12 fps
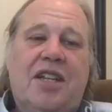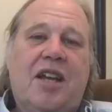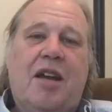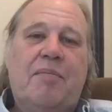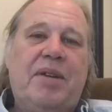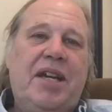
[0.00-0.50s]

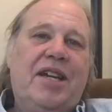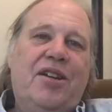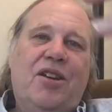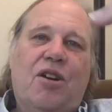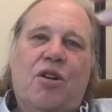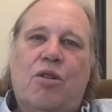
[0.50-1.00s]
Clifton,
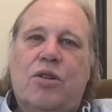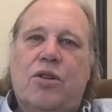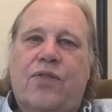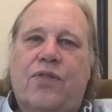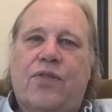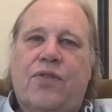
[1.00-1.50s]
I mean,
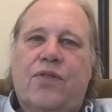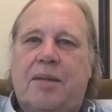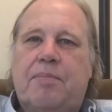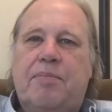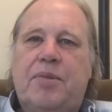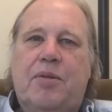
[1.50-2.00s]

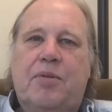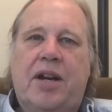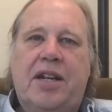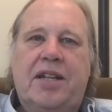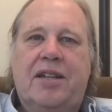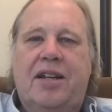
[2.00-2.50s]

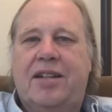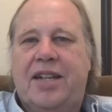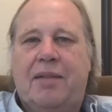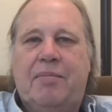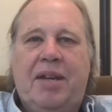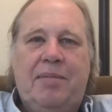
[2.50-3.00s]
you're
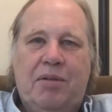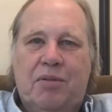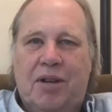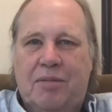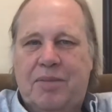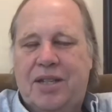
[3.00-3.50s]
running
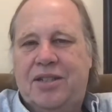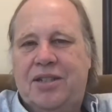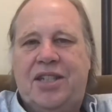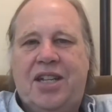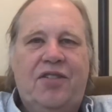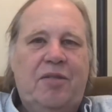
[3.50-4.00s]
not maybe
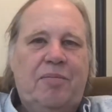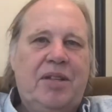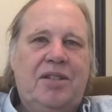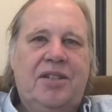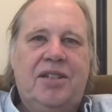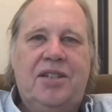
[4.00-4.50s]
one business,
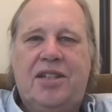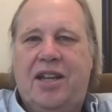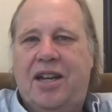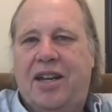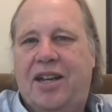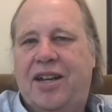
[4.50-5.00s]
several business.
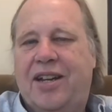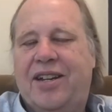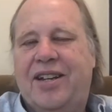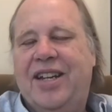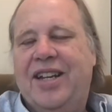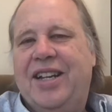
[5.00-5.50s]

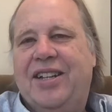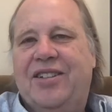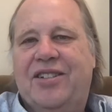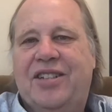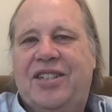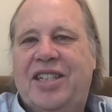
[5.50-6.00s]

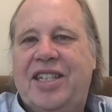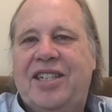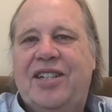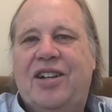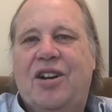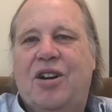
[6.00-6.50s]
You're the
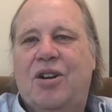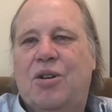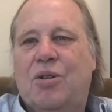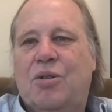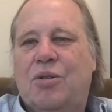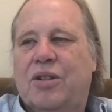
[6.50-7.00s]

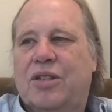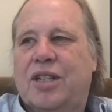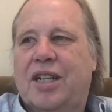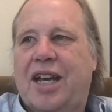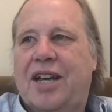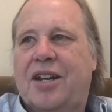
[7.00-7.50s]
CEO. There's a
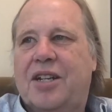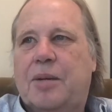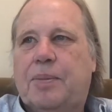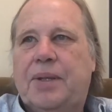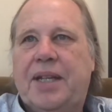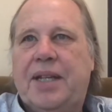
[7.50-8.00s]
lot on your
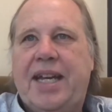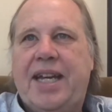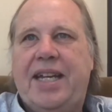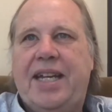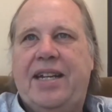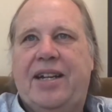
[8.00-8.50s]

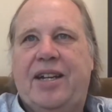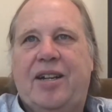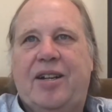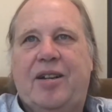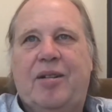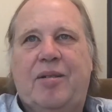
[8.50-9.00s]
plate.
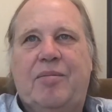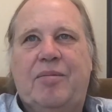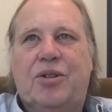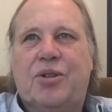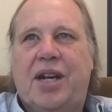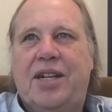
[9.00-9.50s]

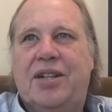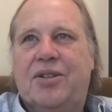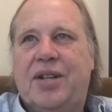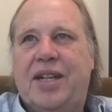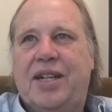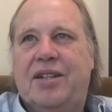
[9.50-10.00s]
You're trying to
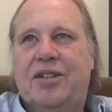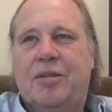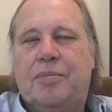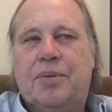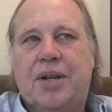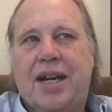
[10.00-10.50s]
create
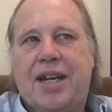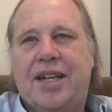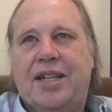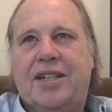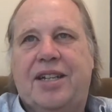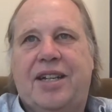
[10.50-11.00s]
good
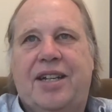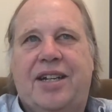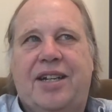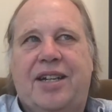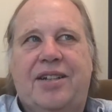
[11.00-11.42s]
product. Why